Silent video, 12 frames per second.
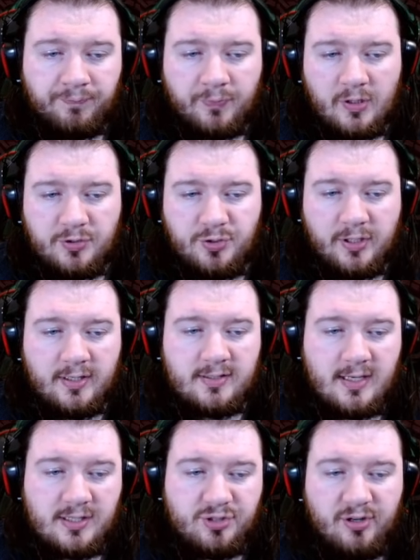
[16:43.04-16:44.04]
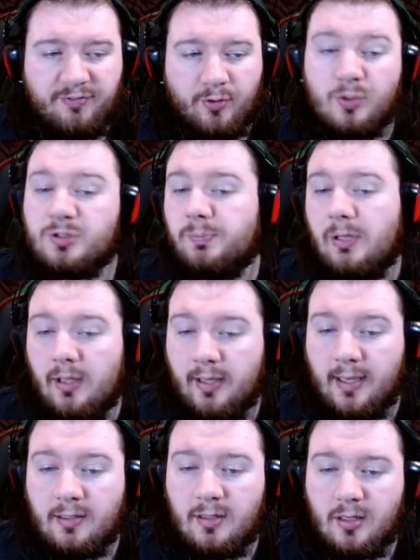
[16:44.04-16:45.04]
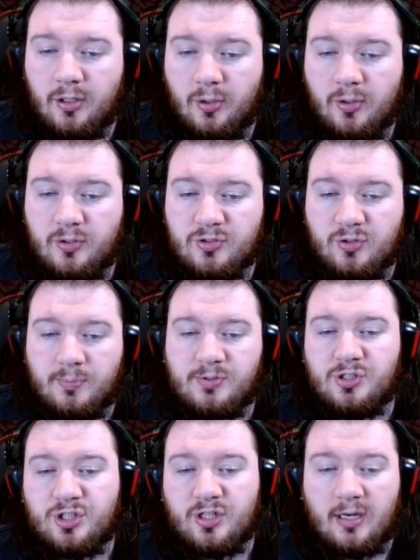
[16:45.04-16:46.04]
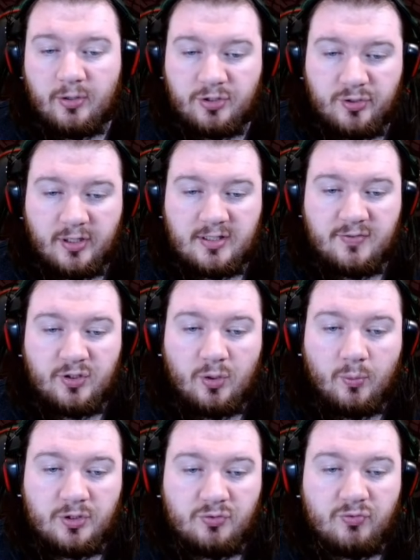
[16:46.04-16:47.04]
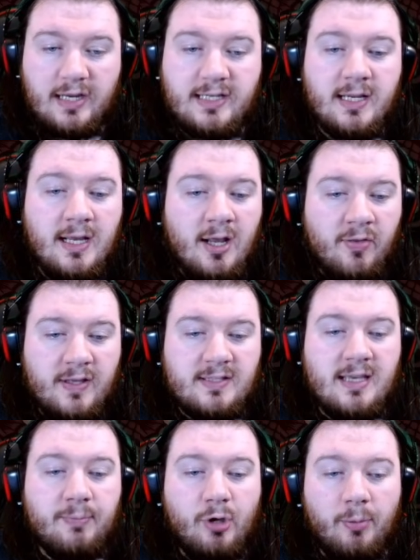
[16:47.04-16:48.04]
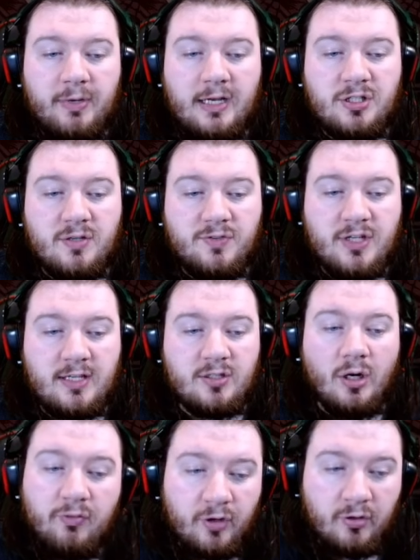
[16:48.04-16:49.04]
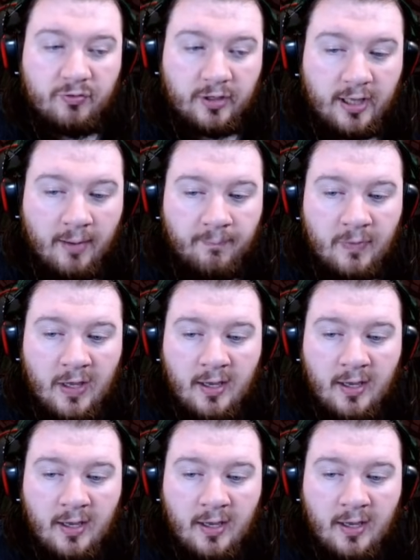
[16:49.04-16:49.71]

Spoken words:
Triggers are straightforward to plug in, and you can script generic triggers if you don't want to write that same combination of checks over and over again.